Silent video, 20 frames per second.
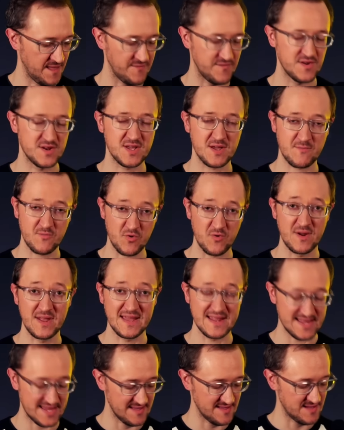Now, if you dig more
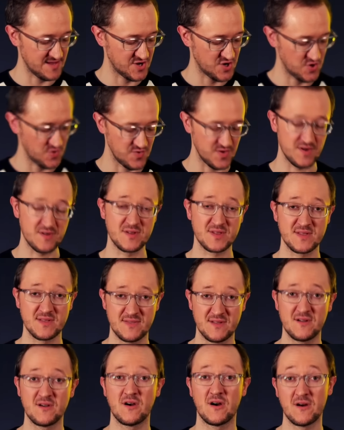into this, you'll notice that
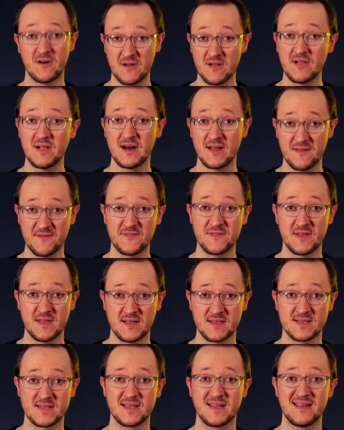there are a lot of
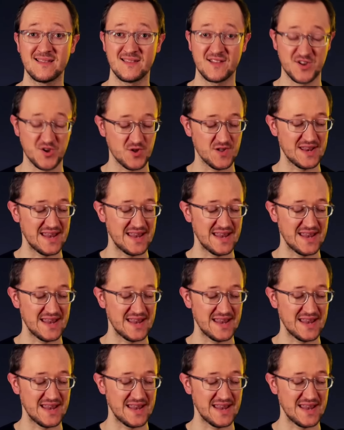things that you